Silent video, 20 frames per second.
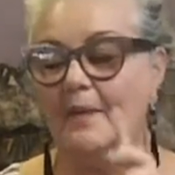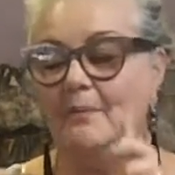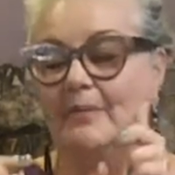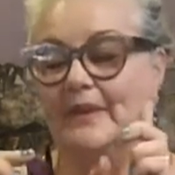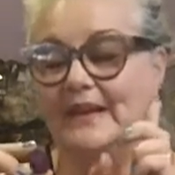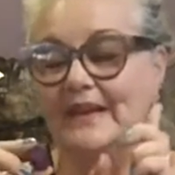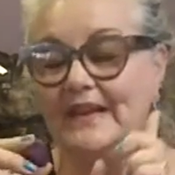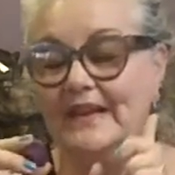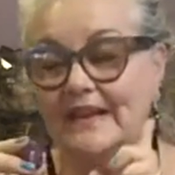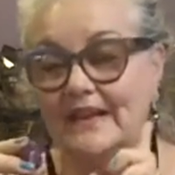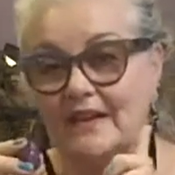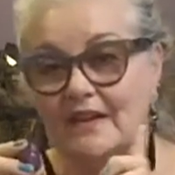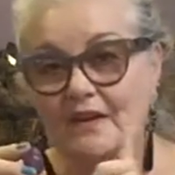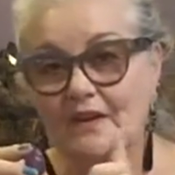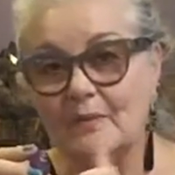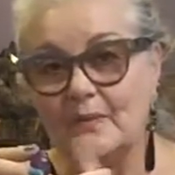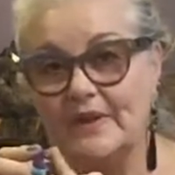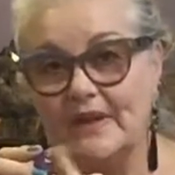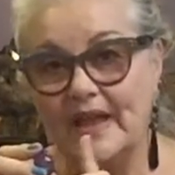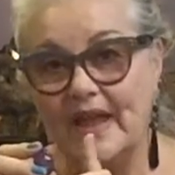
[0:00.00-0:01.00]
But
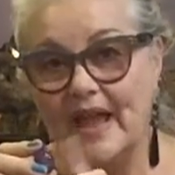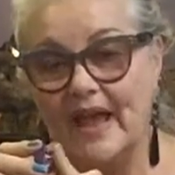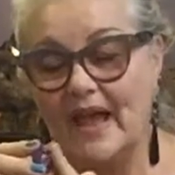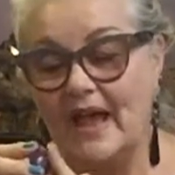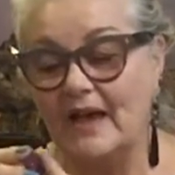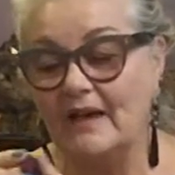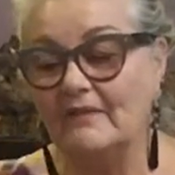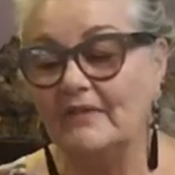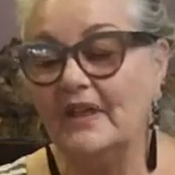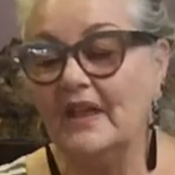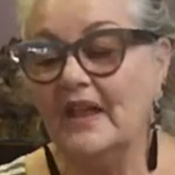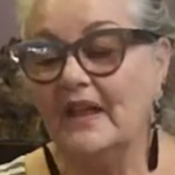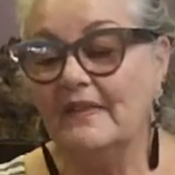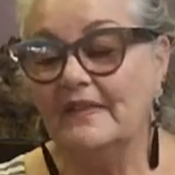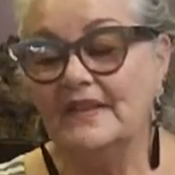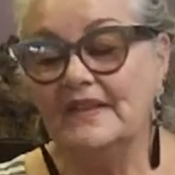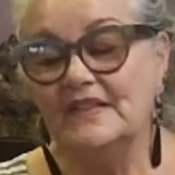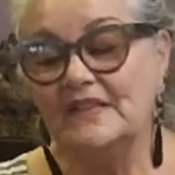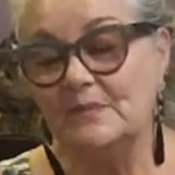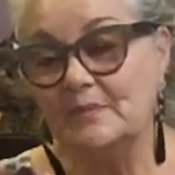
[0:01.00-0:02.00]
here we have
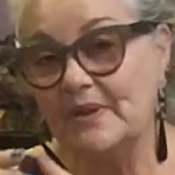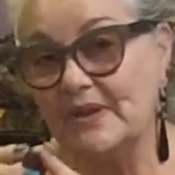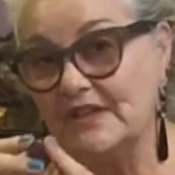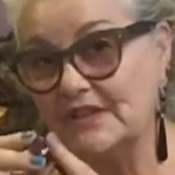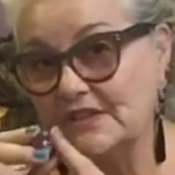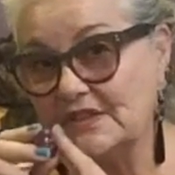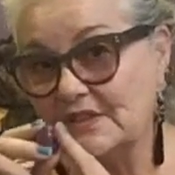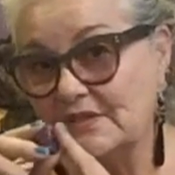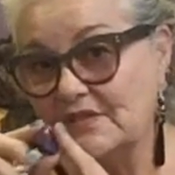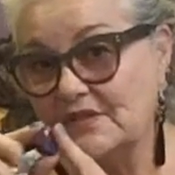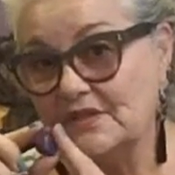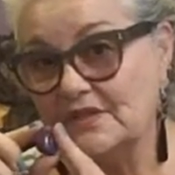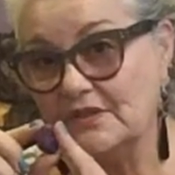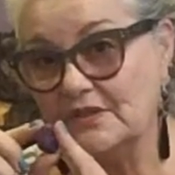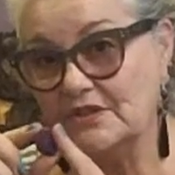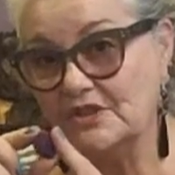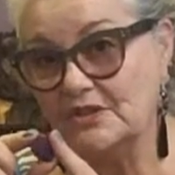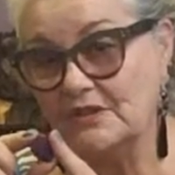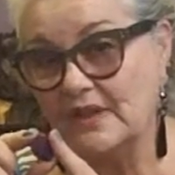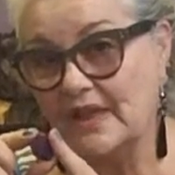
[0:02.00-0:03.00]
this piece of
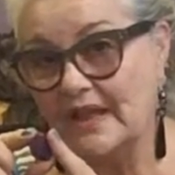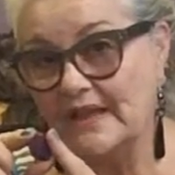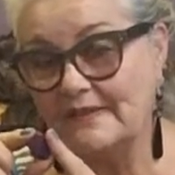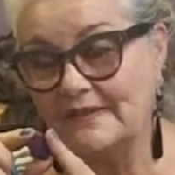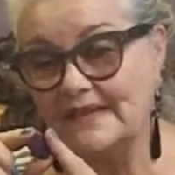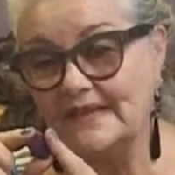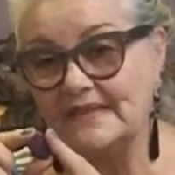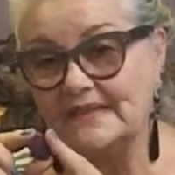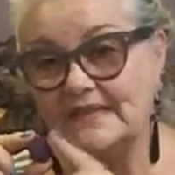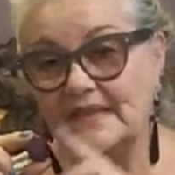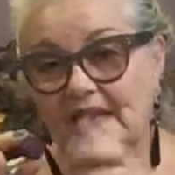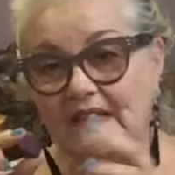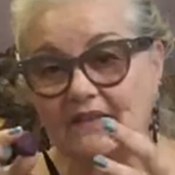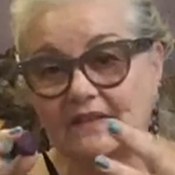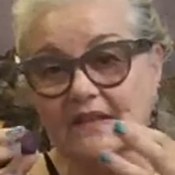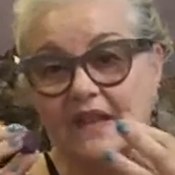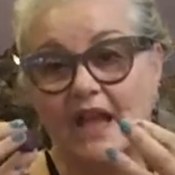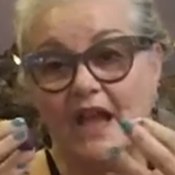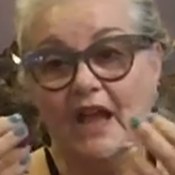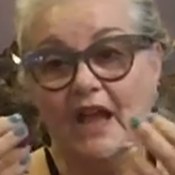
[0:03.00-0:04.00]
sugilite that
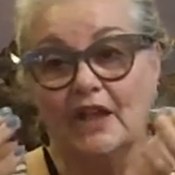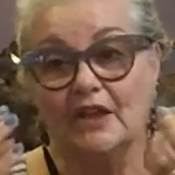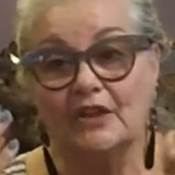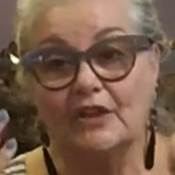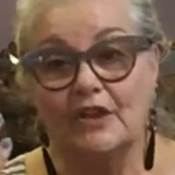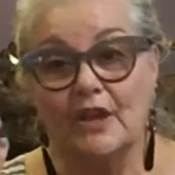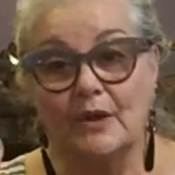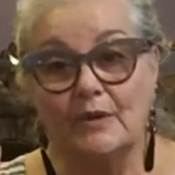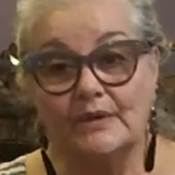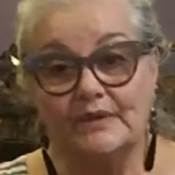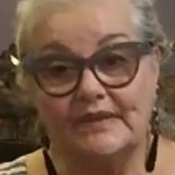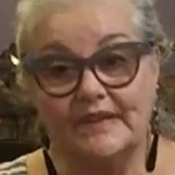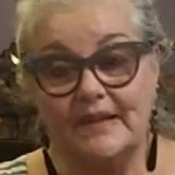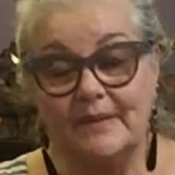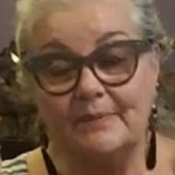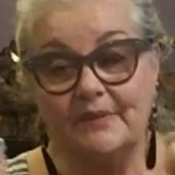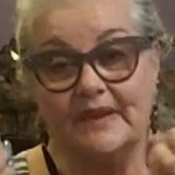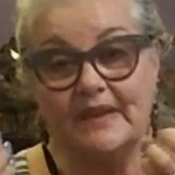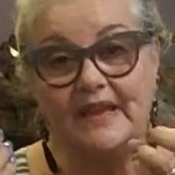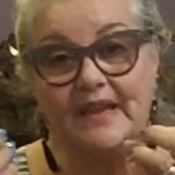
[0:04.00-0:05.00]
says, go
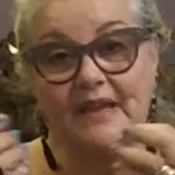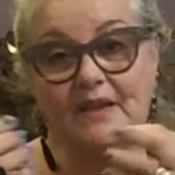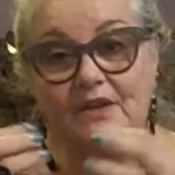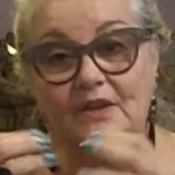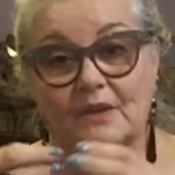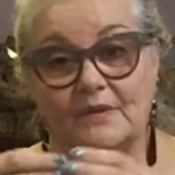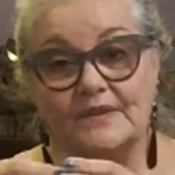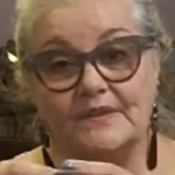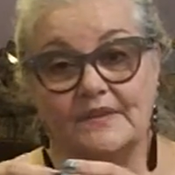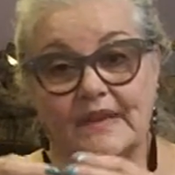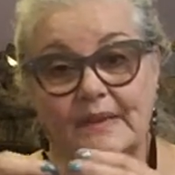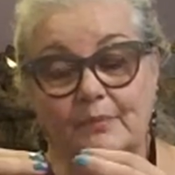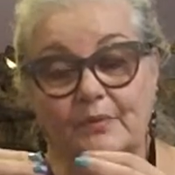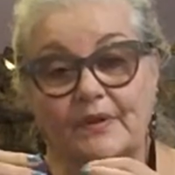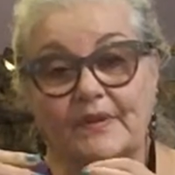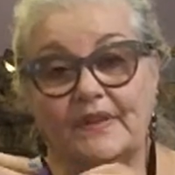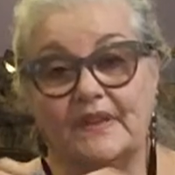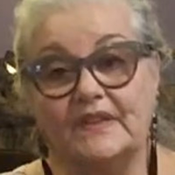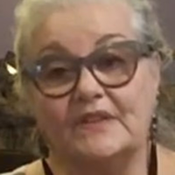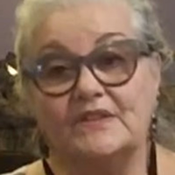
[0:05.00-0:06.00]
deep again, go deep
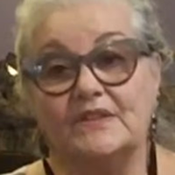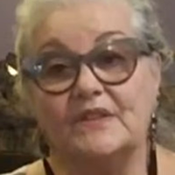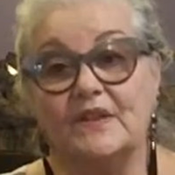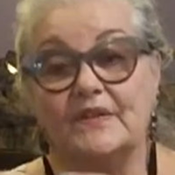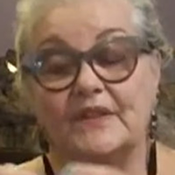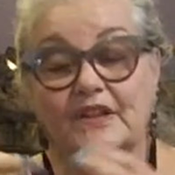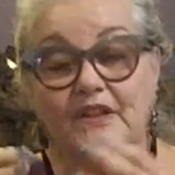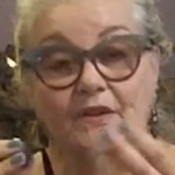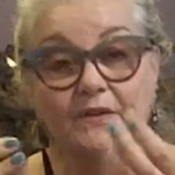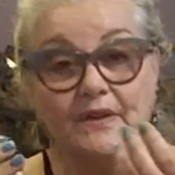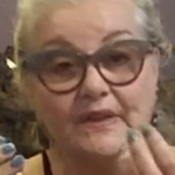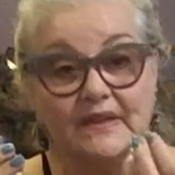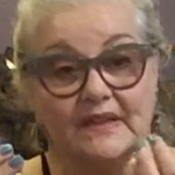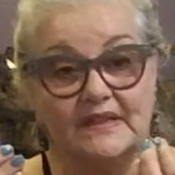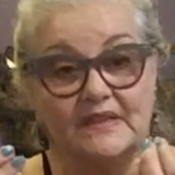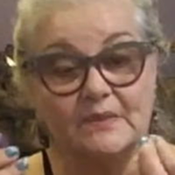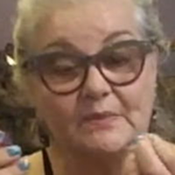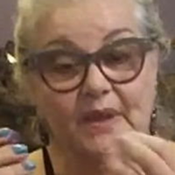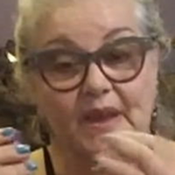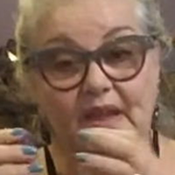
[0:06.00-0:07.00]
within so that you can
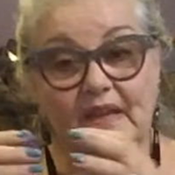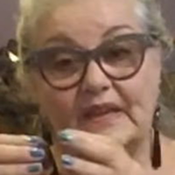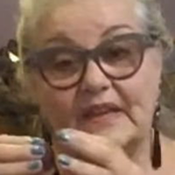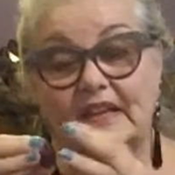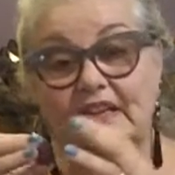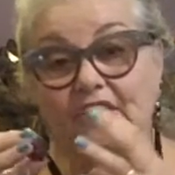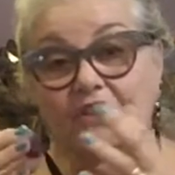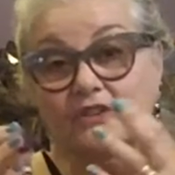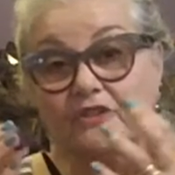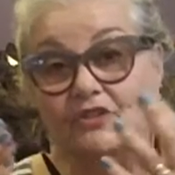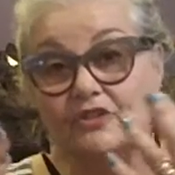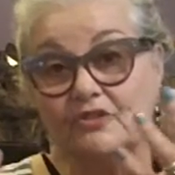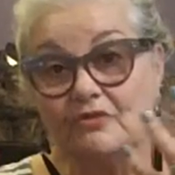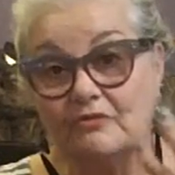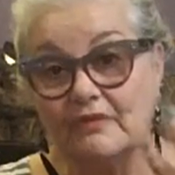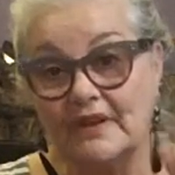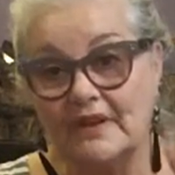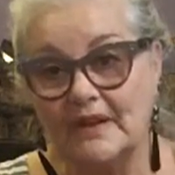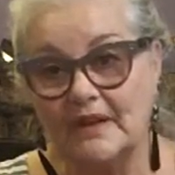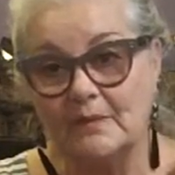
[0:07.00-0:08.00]
expand in your
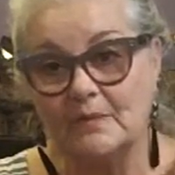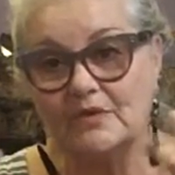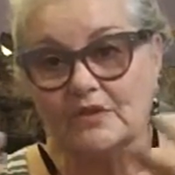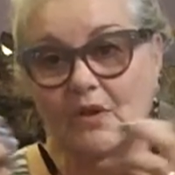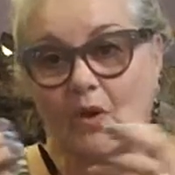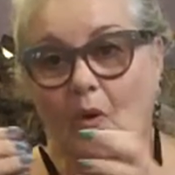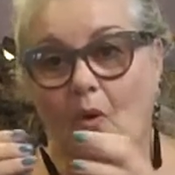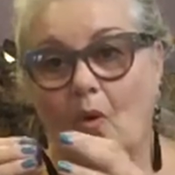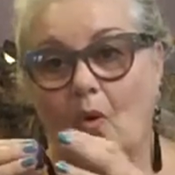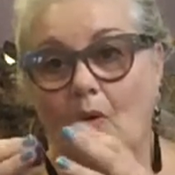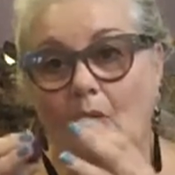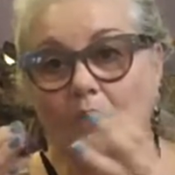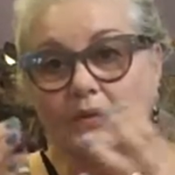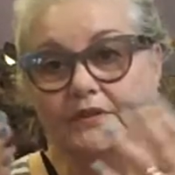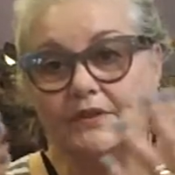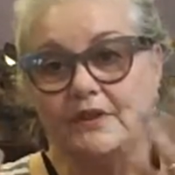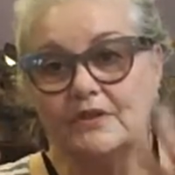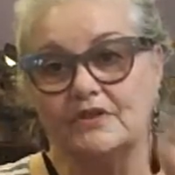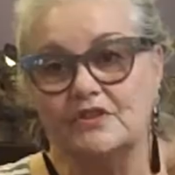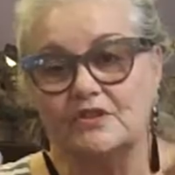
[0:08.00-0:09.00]
dreams.
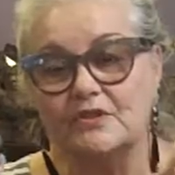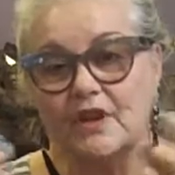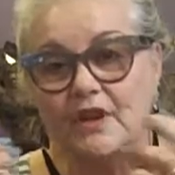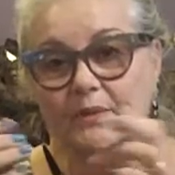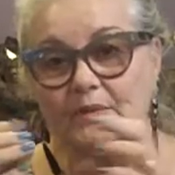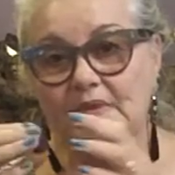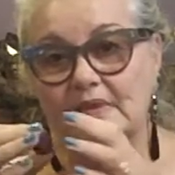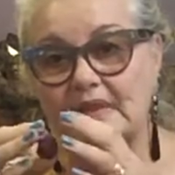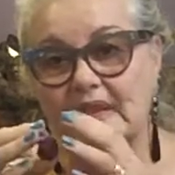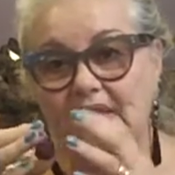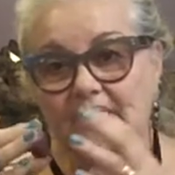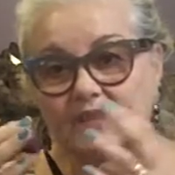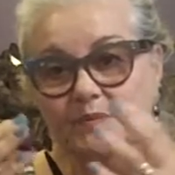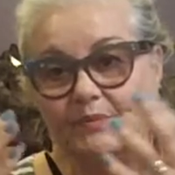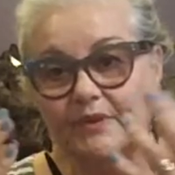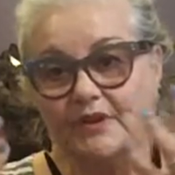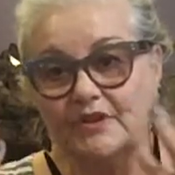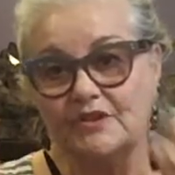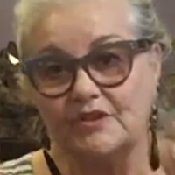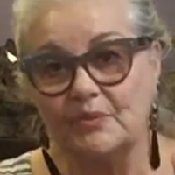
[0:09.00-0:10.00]
Hold those dreams and that
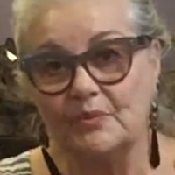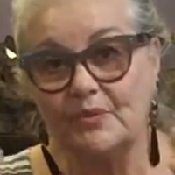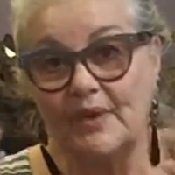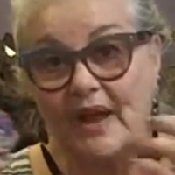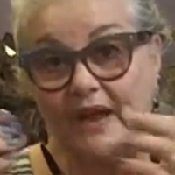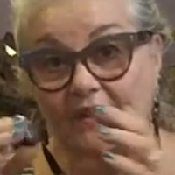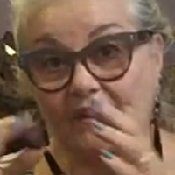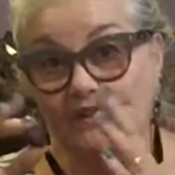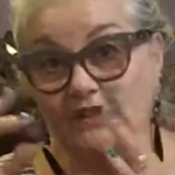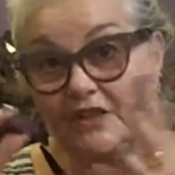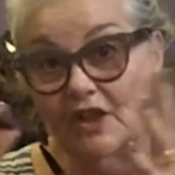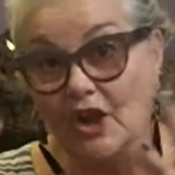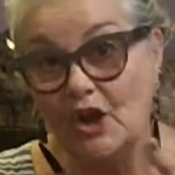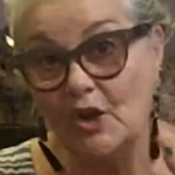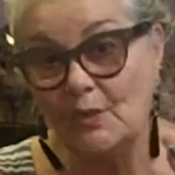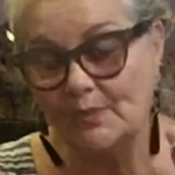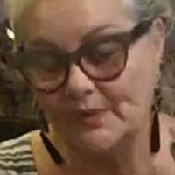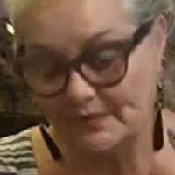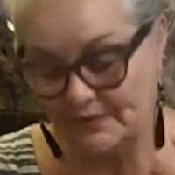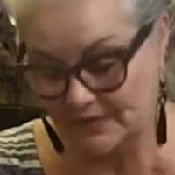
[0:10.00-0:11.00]
spiritual practice
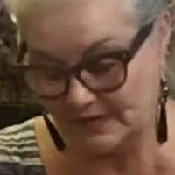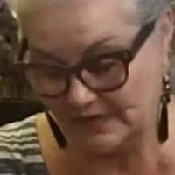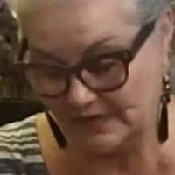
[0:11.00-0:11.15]
open for